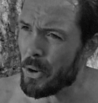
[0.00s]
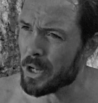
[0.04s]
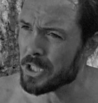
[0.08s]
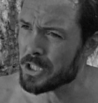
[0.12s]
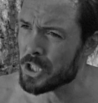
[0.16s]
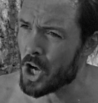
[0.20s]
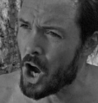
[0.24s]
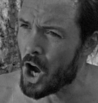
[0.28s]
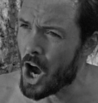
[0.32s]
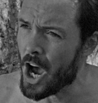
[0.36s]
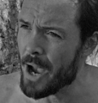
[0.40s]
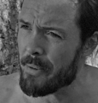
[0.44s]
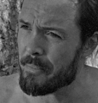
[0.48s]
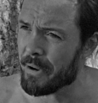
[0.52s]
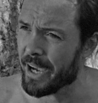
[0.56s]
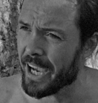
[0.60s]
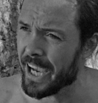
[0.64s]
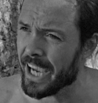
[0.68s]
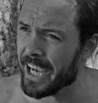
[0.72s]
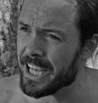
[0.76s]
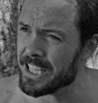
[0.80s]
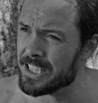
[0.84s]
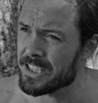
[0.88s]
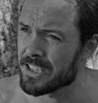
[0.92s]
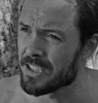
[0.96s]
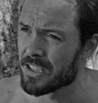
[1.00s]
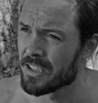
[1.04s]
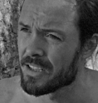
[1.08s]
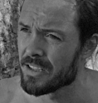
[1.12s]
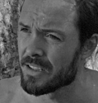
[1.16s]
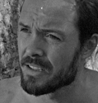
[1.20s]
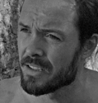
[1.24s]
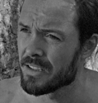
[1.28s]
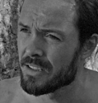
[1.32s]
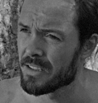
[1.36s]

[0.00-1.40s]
So I need,